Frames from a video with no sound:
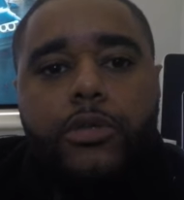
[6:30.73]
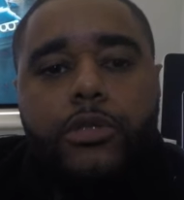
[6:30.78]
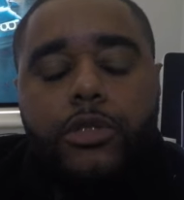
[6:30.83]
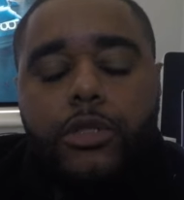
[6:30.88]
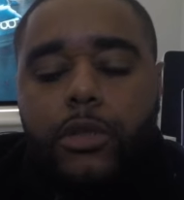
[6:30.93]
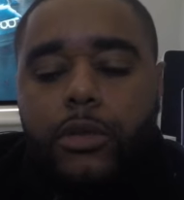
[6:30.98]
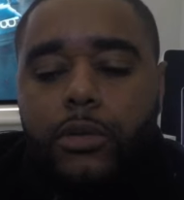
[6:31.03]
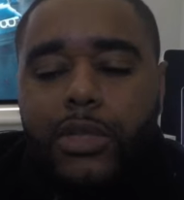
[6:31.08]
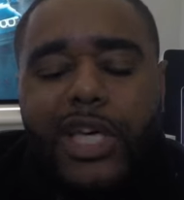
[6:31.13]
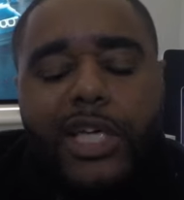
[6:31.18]

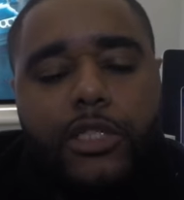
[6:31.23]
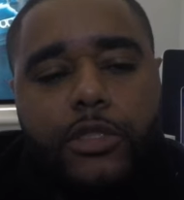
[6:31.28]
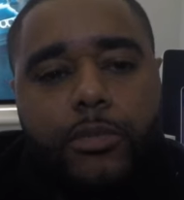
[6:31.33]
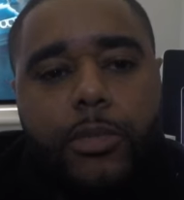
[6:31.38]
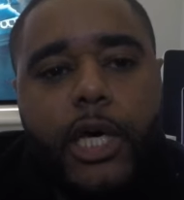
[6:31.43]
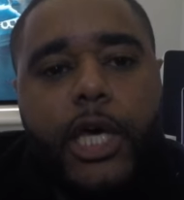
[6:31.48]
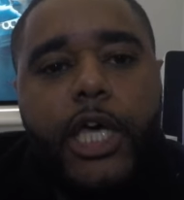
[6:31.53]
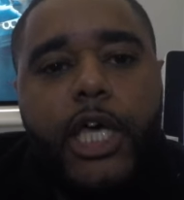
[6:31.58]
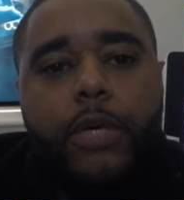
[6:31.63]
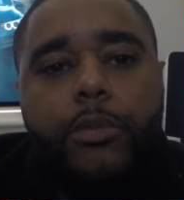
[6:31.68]
So that's
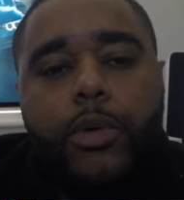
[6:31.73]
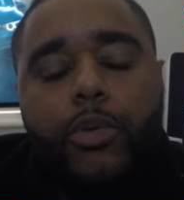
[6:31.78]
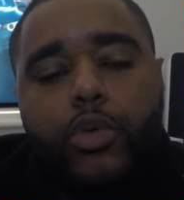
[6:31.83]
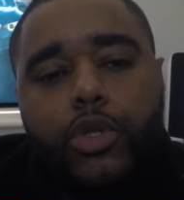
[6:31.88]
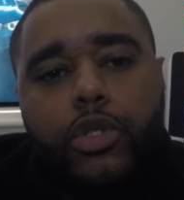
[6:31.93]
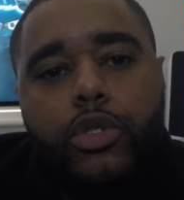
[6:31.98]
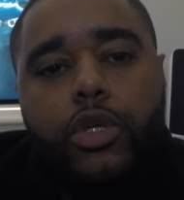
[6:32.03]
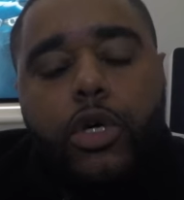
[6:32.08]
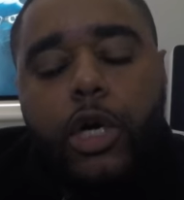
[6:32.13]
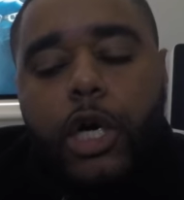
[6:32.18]
my aim. I
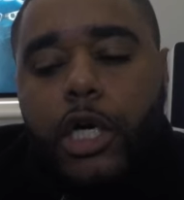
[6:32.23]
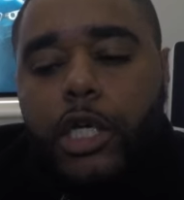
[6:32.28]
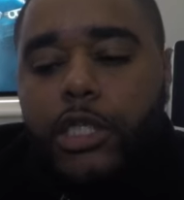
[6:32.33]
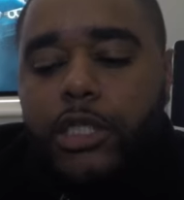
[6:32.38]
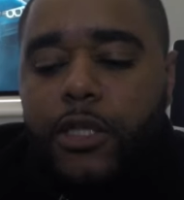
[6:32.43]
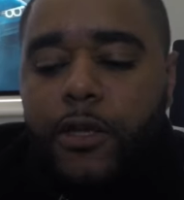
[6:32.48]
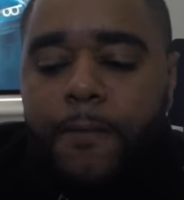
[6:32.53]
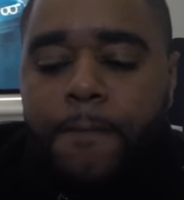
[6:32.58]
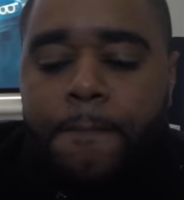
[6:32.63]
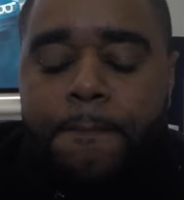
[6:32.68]
want you
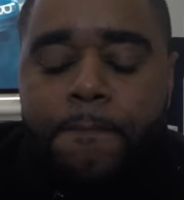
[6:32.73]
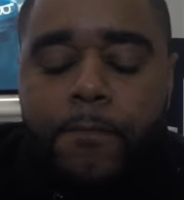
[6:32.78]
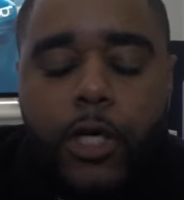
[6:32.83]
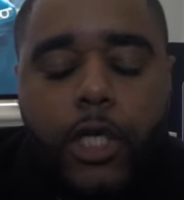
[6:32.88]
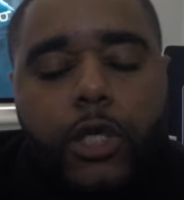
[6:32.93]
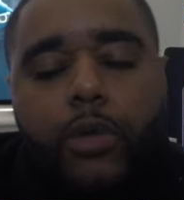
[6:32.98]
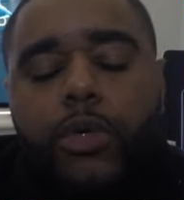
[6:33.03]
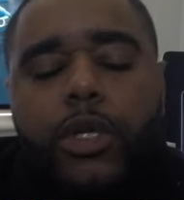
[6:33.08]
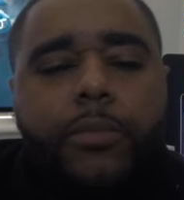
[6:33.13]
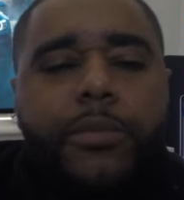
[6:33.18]
guys, I
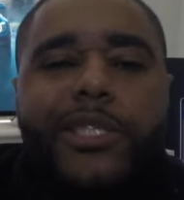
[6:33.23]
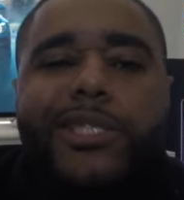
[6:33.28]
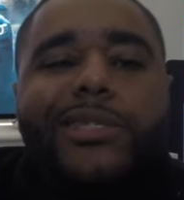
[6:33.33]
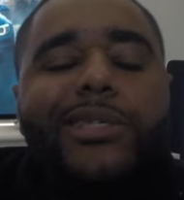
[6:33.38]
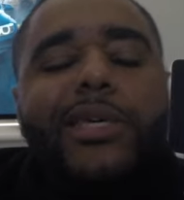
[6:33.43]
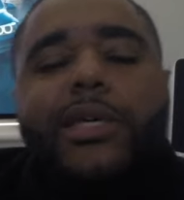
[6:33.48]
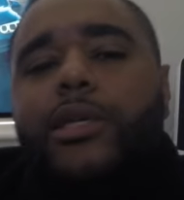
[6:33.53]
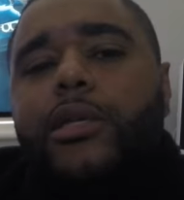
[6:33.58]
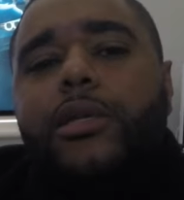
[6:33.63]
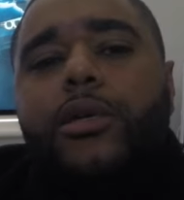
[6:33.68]
don't want to be
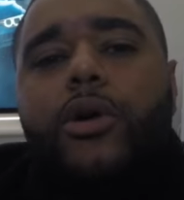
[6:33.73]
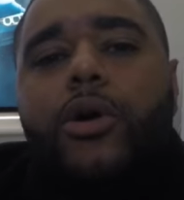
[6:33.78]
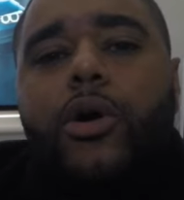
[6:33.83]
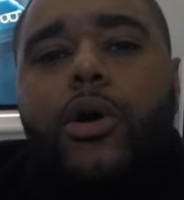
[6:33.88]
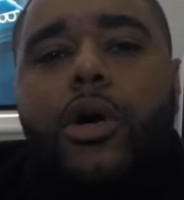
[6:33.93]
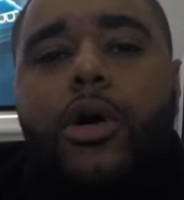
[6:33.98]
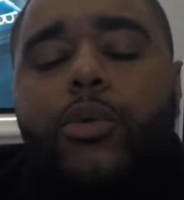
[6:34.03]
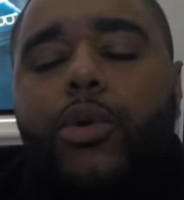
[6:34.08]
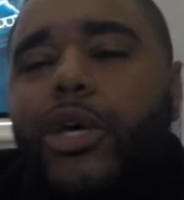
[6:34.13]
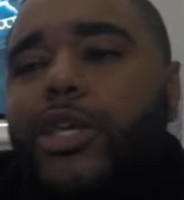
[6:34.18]
sitting in the
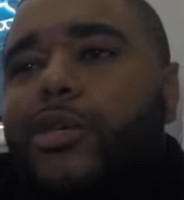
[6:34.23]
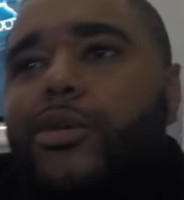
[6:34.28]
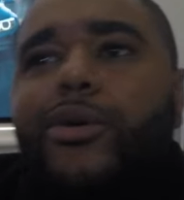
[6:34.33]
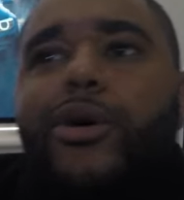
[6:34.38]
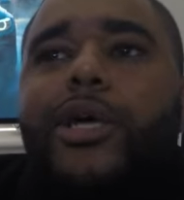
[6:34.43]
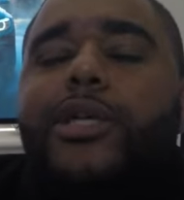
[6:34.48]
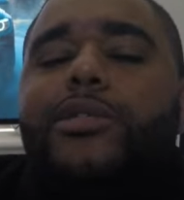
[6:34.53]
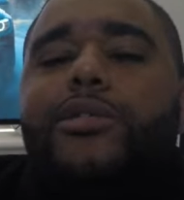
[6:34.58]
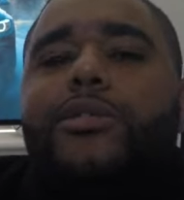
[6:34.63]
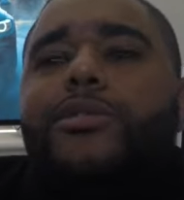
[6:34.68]
car while you
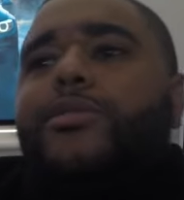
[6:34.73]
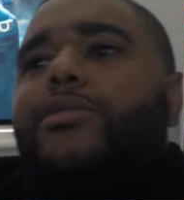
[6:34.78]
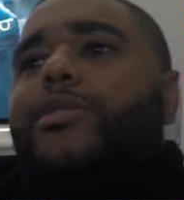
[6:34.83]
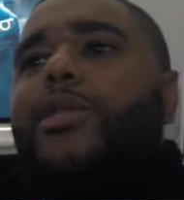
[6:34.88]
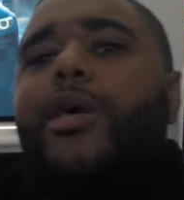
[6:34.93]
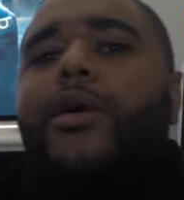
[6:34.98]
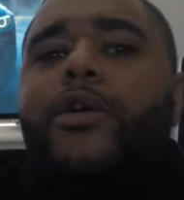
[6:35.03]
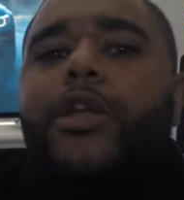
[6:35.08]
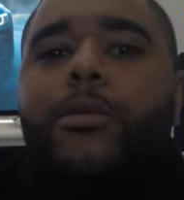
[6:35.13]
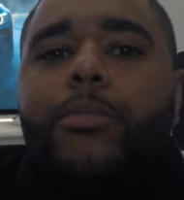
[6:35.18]
guys are just
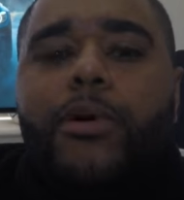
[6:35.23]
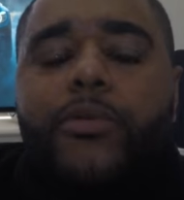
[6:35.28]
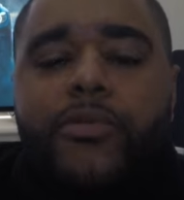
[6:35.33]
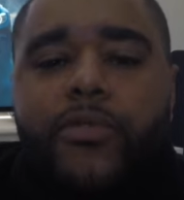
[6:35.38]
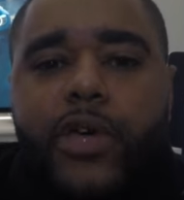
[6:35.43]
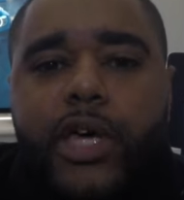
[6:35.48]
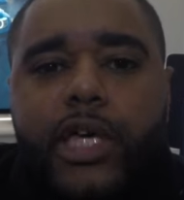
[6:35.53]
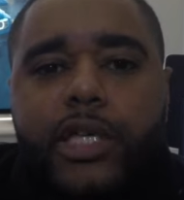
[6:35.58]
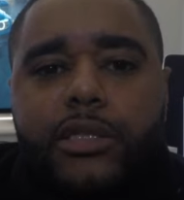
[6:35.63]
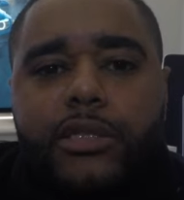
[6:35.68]
staring at my
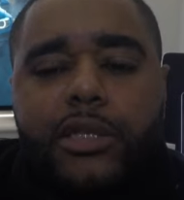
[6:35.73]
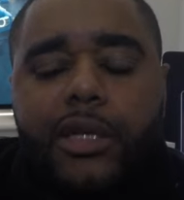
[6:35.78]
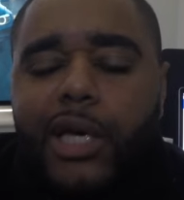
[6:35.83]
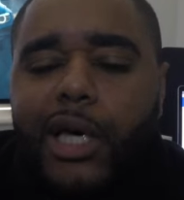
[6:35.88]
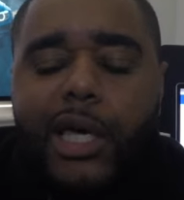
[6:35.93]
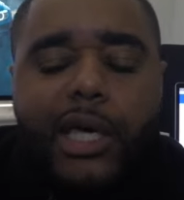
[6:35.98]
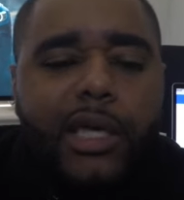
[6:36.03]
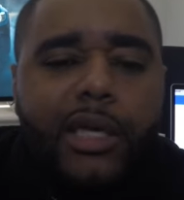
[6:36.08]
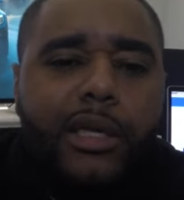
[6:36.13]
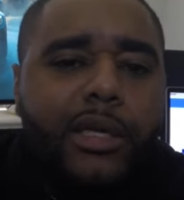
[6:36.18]
face.
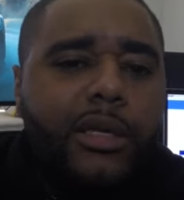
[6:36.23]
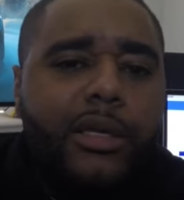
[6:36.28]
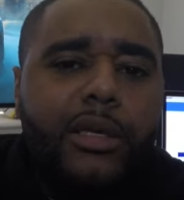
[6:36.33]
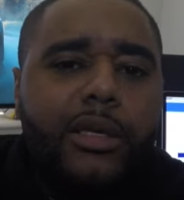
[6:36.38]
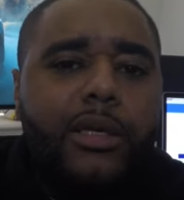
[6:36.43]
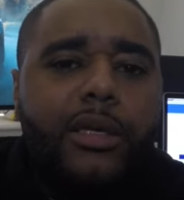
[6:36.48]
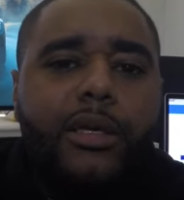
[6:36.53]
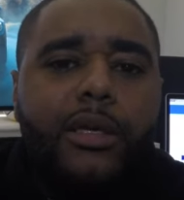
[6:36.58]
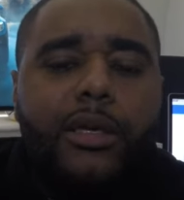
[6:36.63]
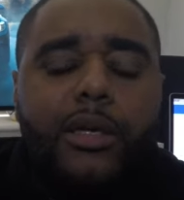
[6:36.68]
Like,
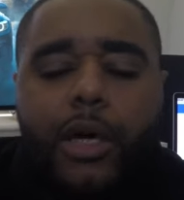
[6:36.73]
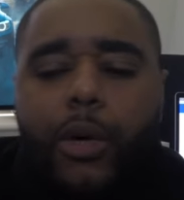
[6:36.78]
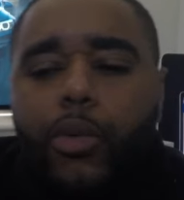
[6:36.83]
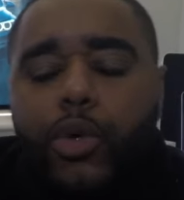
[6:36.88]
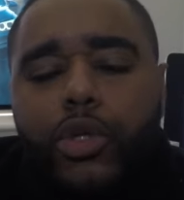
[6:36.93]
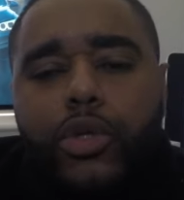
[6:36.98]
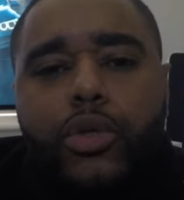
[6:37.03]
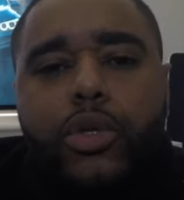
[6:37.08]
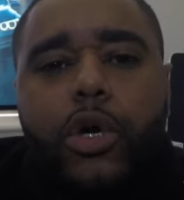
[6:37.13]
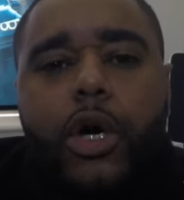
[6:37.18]
I
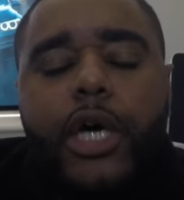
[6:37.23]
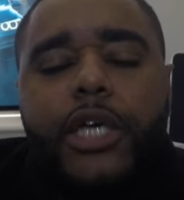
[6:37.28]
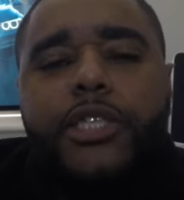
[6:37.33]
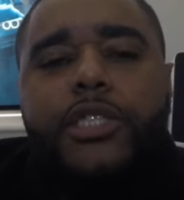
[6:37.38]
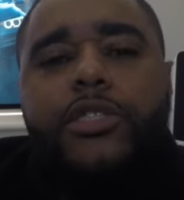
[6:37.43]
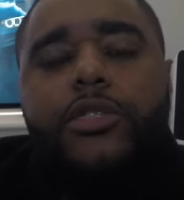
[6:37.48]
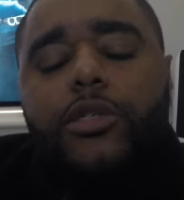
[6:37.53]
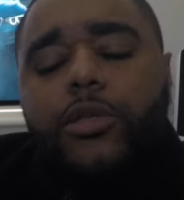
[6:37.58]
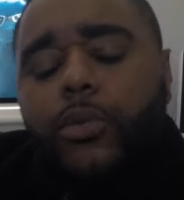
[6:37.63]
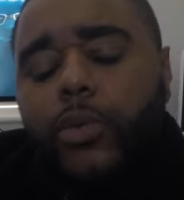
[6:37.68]
want you guys
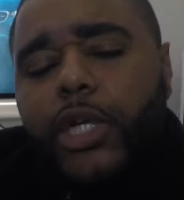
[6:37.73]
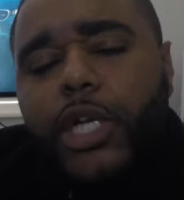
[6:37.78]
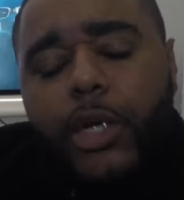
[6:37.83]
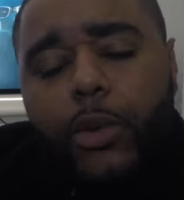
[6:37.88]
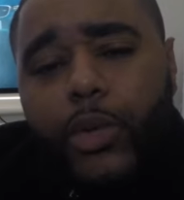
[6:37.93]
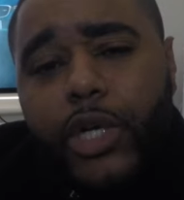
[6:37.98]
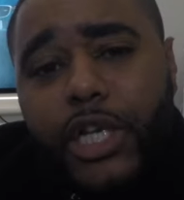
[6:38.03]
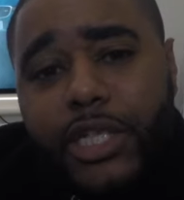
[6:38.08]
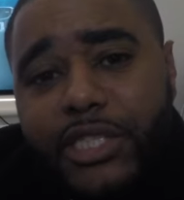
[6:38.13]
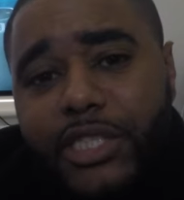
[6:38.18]
to, when
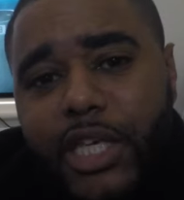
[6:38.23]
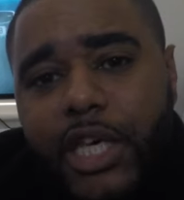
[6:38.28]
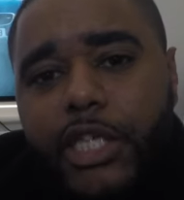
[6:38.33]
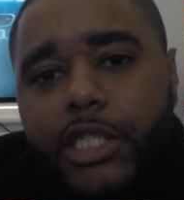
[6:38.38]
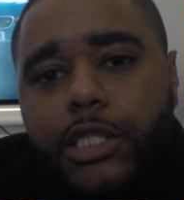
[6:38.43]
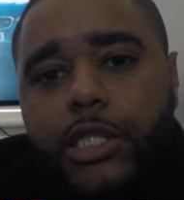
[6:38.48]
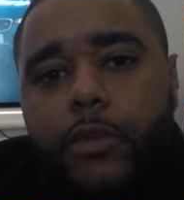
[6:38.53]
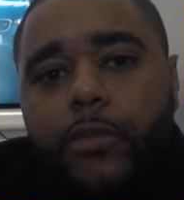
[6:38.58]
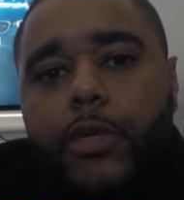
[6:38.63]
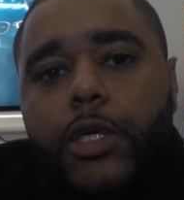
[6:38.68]
I say
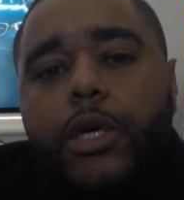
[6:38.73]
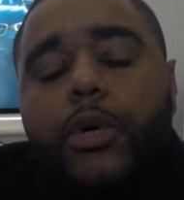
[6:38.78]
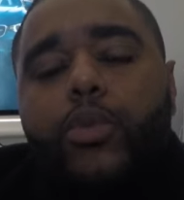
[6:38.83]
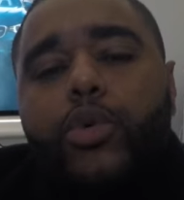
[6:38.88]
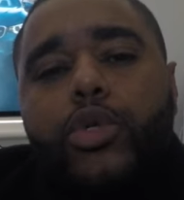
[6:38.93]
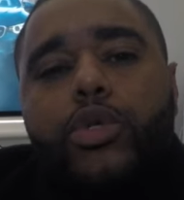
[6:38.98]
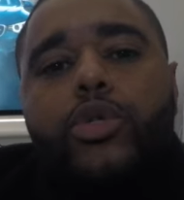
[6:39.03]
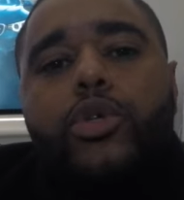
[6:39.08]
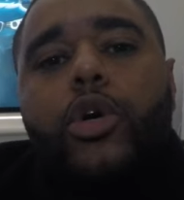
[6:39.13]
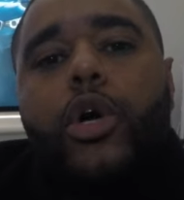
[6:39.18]
something, I
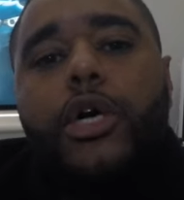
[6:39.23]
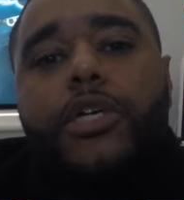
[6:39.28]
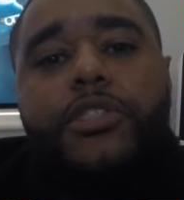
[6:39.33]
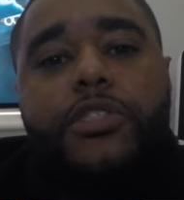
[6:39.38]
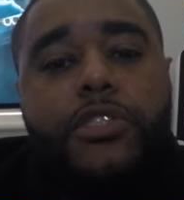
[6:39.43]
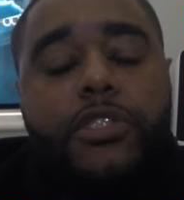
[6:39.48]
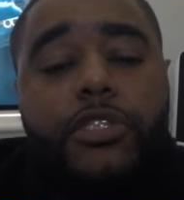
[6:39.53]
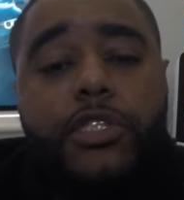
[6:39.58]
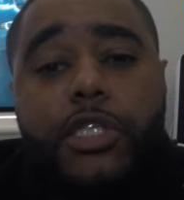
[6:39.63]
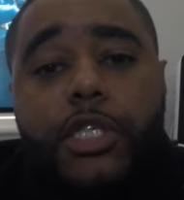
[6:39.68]
want you guys
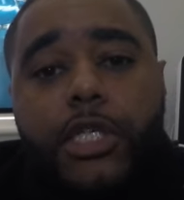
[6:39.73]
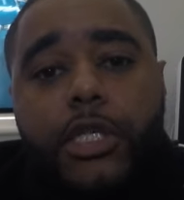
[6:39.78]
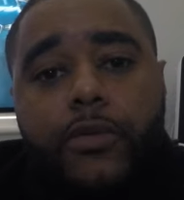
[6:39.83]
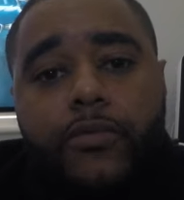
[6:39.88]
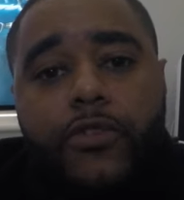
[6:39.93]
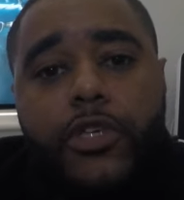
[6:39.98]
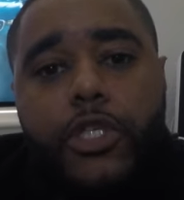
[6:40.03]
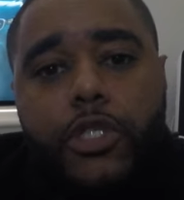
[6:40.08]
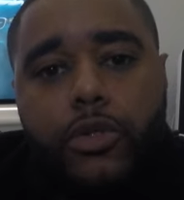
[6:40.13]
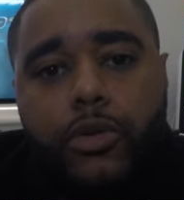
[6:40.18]
to see the
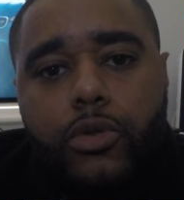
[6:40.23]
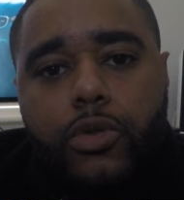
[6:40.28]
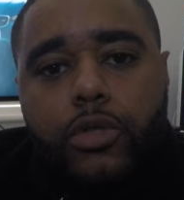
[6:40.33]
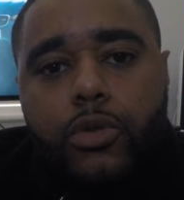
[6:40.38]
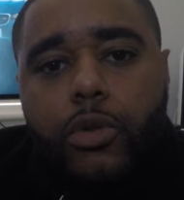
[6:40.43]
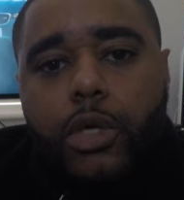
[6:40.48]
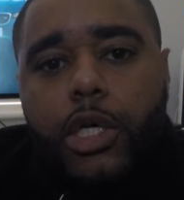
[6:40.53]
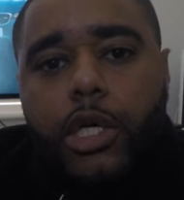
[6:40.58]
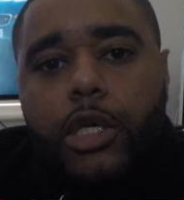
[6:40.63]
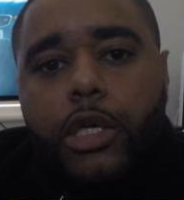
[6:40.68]
visual
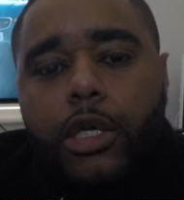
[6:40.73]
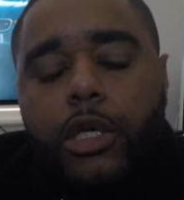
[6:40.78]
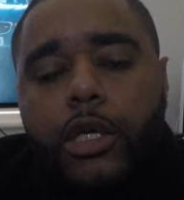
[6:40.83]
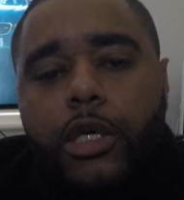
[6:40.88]
to it.